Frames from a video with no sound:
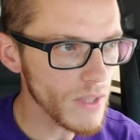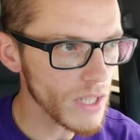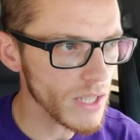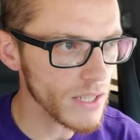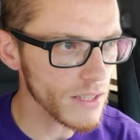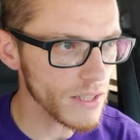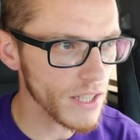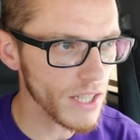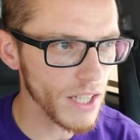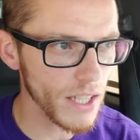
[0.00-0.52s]

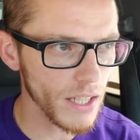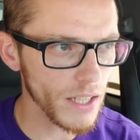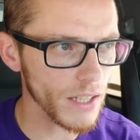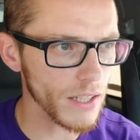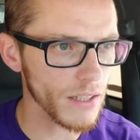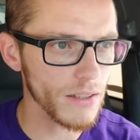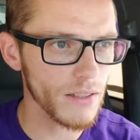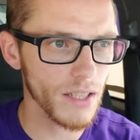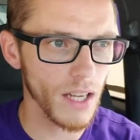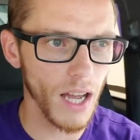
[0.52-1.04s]
is
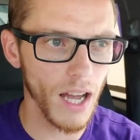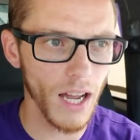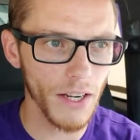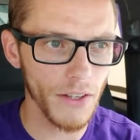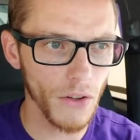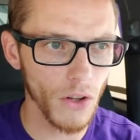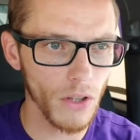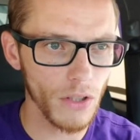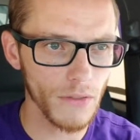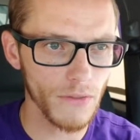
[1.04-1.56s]
key to hide
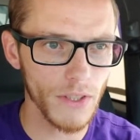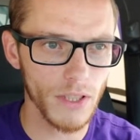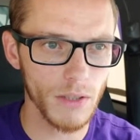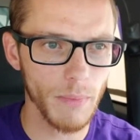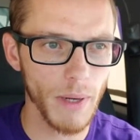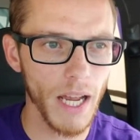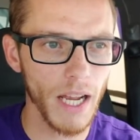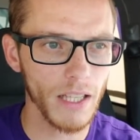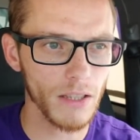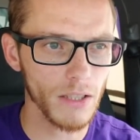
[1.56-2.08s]
all of the
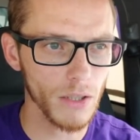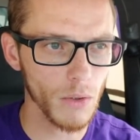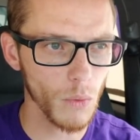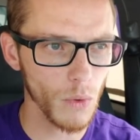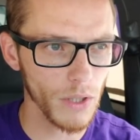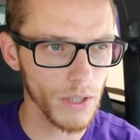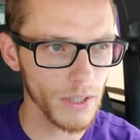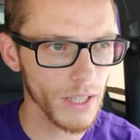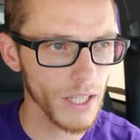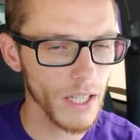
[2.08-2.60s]
spackling
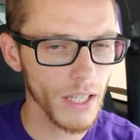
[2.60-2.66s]
work.